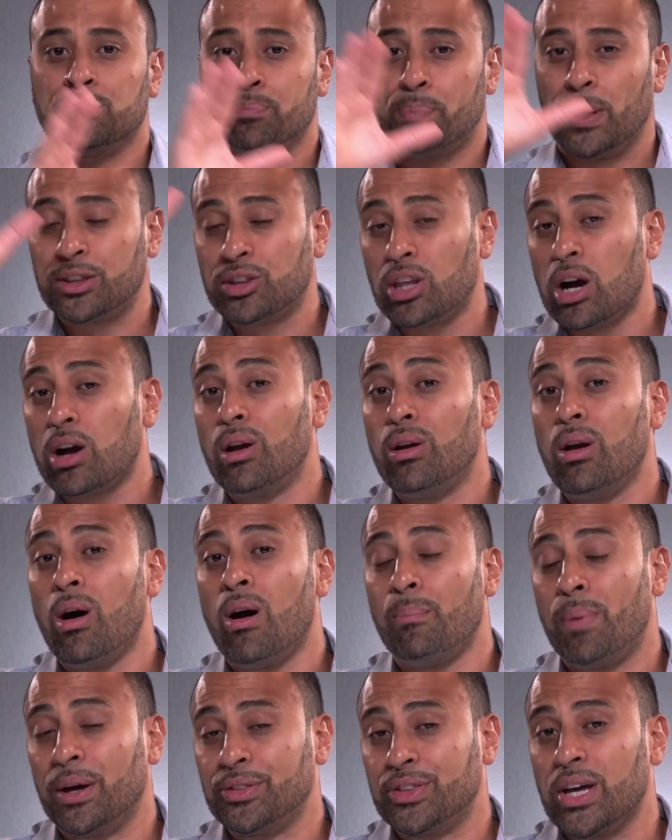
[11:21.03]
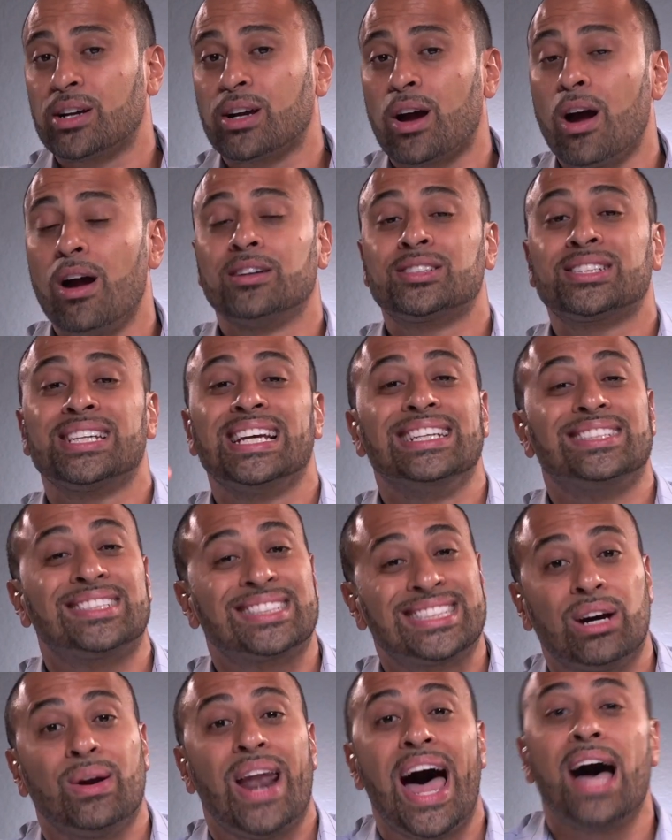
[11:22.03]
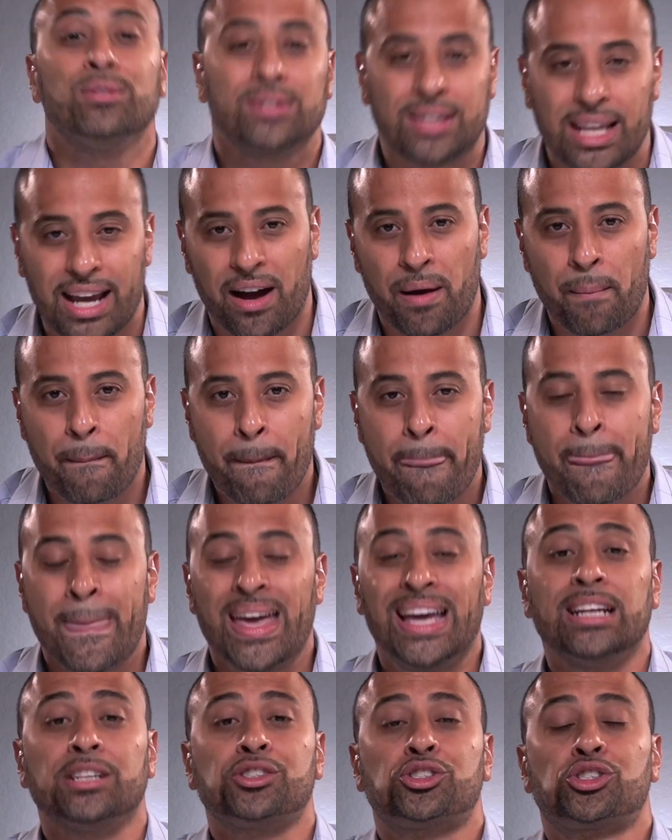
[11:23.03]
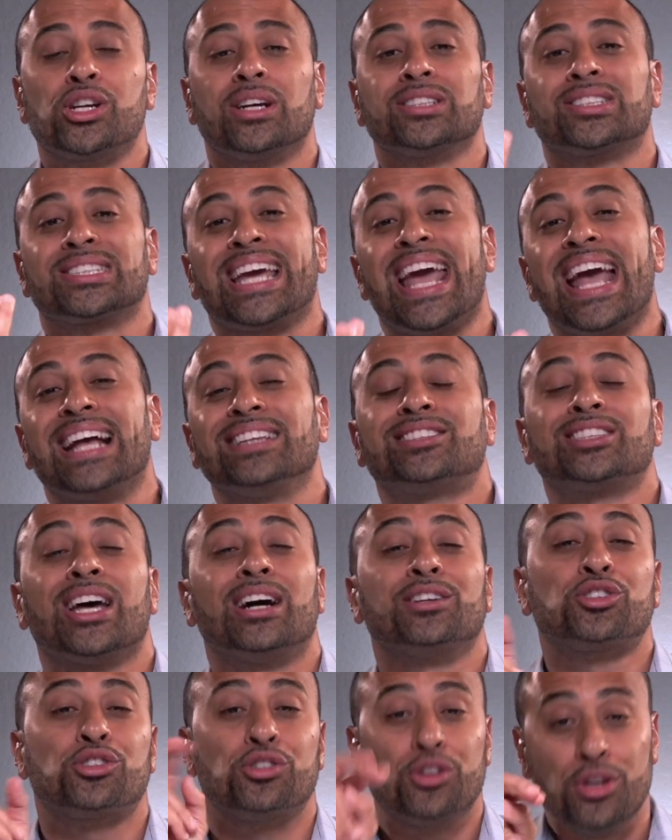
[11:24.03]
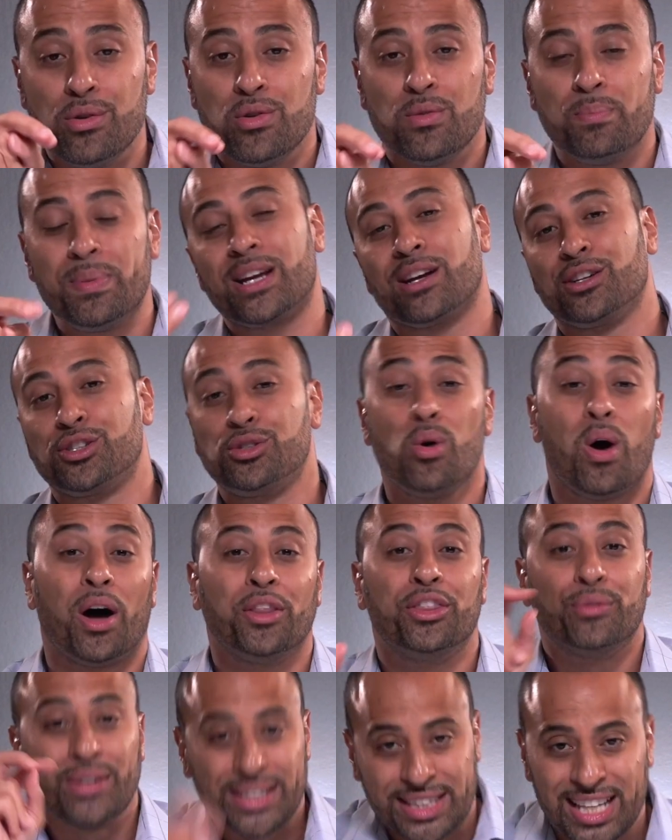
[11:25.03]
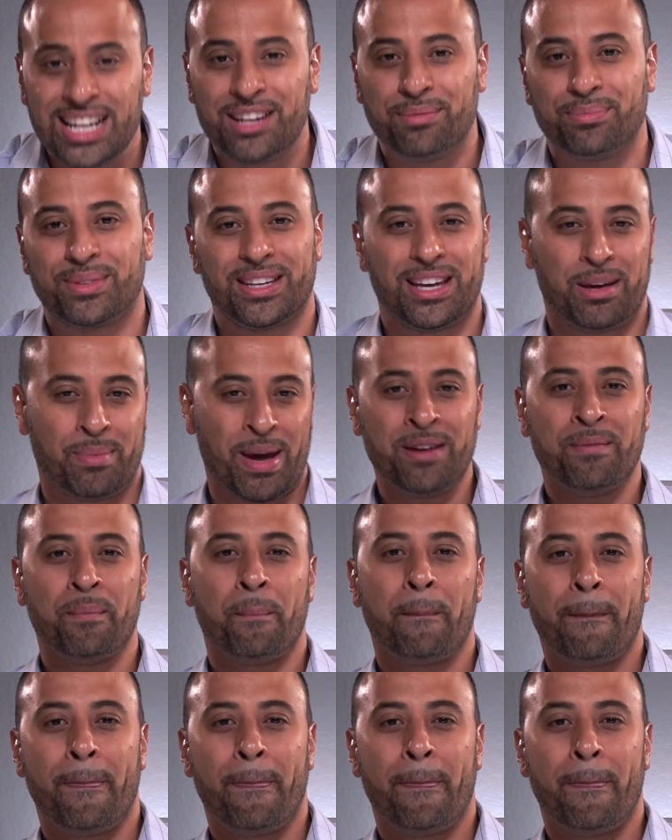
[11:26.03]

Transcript: But the, but the curse is still out there. It just can't touch you because you are the redeemed. Amen?